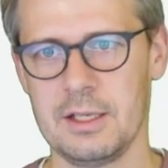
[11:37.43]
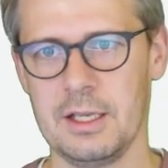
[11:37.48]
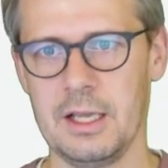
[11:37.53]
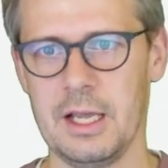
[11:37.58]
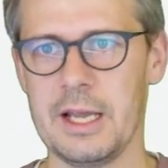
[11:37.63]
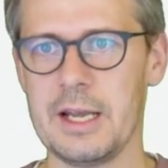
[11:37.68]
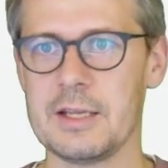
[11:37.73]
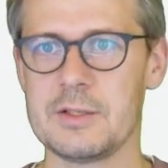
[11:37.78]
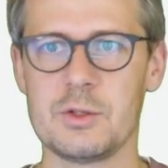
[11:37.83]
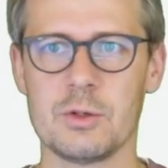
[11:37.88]

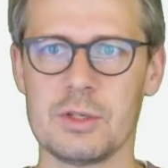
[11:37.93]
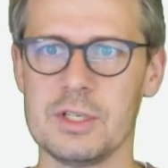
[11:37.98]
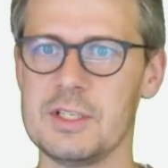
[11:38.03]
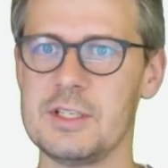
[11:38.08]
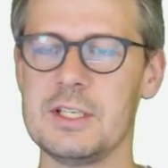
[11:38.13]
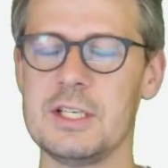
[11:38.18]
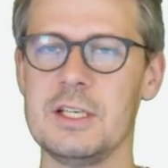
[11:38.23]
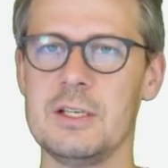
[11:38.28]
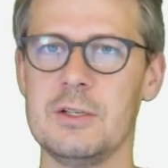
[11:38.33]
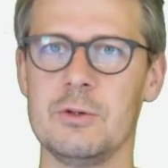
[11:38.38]
And as you can
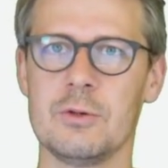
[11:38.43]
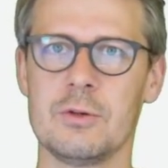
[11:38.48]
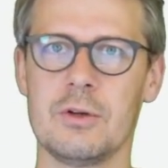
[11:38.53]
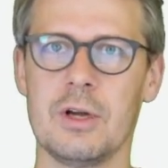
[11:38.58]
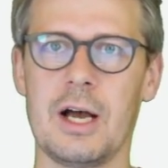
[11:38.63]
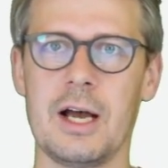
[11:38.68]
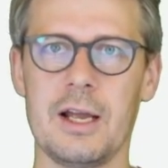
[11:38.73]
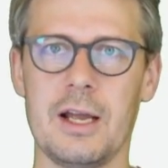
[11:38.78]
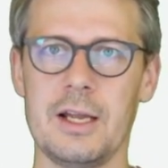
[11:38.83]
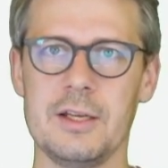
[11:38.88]
see,
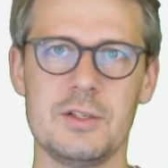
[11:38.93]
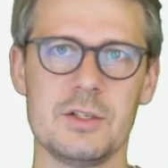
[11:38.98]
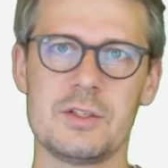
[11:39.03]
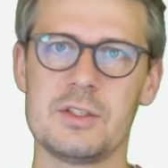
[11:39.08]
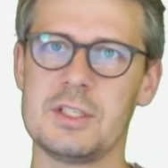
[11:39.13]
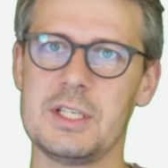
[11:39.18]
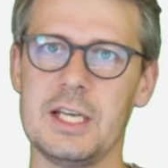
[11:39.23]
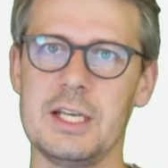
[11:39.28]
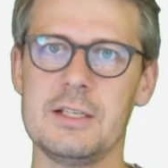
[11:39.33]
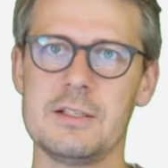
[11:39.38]
I just
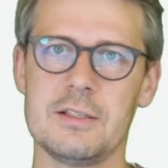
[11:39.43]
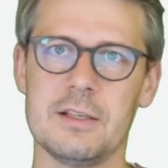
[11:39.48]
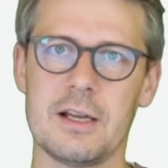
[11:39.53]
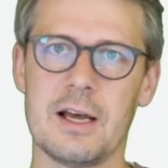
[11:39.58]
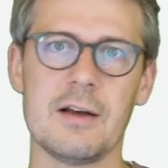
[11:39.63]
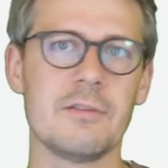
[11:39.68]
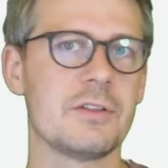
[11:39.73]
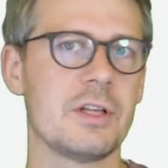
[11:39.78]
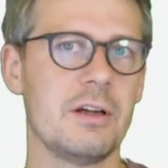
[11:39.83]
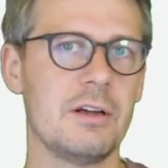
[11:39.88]
changed it
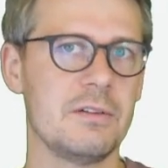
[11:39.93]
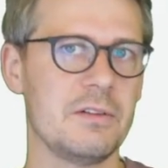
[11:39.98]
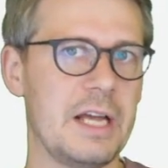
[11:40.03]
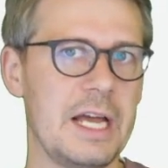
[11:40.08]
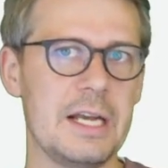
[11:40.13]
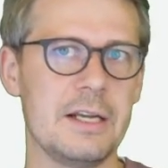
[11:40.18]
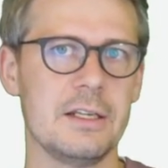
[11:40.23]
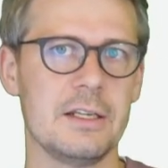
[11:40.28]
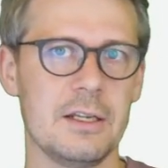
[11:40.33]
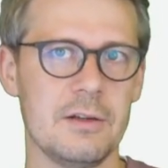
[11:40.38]
after I have
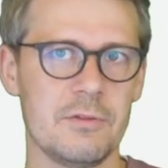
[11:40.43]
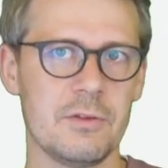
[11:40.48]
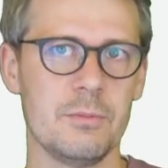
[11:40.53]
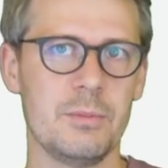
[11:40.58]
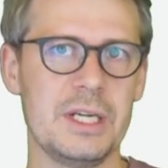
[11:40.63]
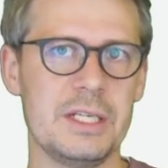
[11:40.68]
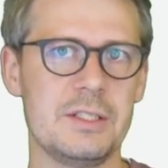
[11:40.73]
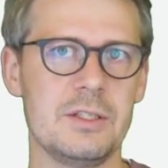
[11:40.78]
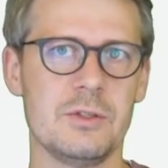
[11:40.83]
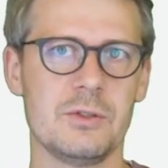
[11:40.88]
added
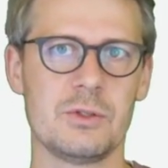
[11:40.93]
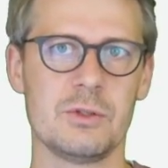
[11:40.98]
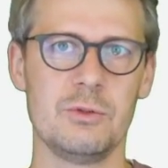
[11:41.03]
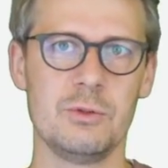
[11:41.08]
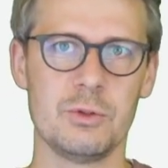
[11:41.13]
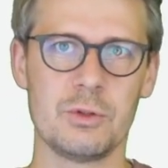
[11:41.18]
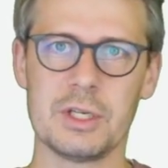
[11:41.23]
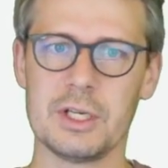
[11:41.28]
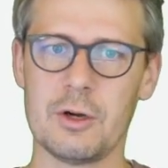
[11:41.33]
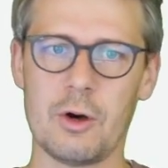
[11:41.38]
information, so
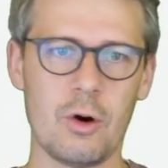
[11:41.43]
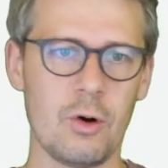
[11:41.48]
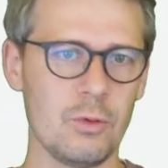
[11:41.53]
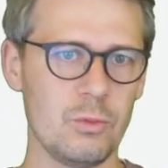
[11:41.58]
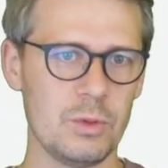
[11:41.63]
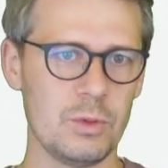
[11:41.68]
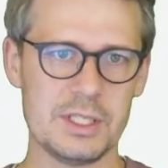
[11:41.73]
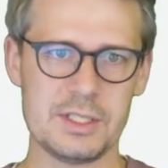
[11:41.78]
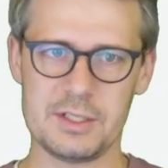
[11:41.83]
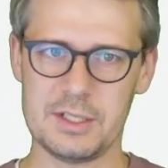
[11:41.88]
you can
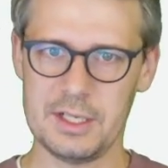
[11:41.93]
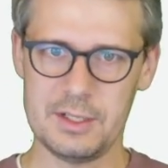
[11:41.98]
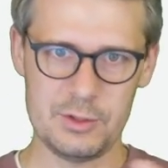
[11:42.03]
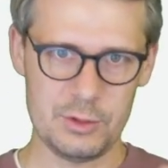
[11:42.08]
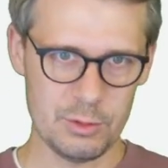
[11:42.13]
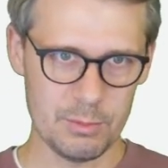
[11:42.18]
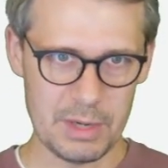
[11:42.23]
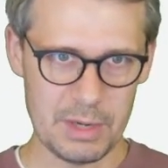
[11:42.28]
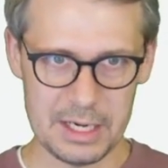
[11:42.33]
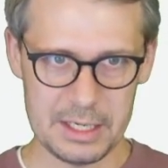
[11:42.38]
always change
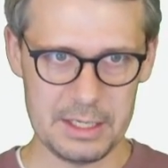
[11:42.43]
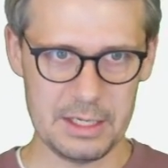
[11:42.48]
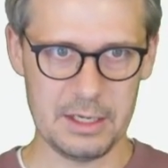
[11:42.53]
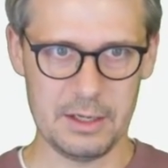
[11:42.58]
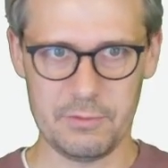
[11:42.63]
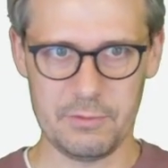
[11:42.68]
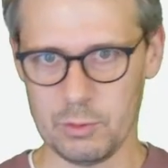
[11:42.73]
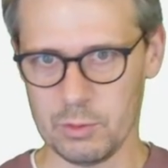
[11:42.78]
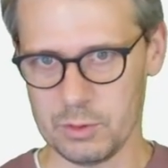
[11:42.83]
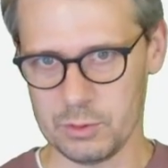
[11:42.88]
your mind
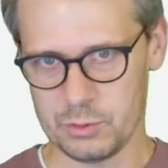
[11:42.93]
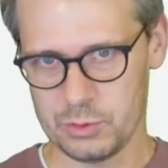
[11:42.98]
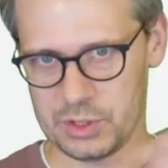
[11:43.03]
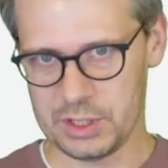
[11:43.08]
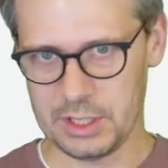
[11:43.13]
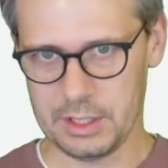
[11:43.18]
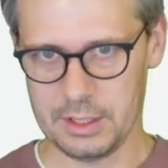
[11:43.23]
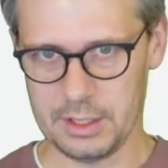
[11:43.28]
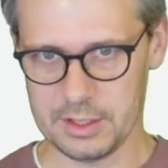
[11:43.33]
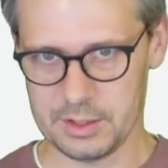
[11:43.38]
if you want to see
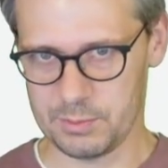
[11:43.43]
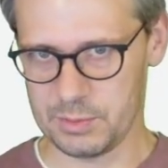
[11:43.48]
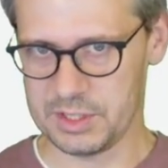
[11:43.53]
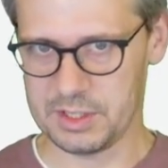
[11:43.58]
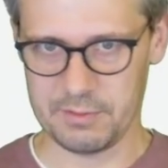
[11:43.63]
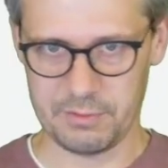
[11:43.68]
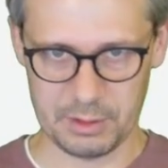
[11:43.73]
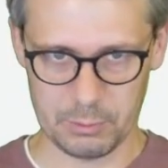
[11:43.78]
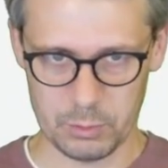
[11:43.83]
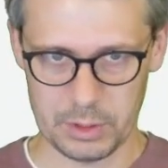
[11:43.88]
it in a
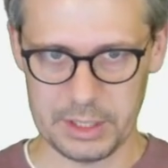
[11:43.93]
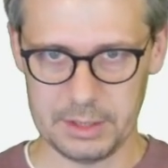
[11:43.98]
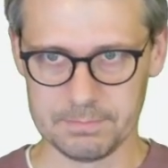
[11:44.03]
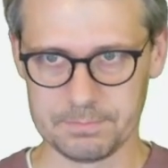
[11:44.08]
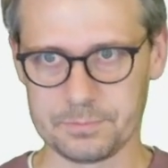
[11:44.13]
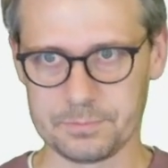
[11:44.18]
specific way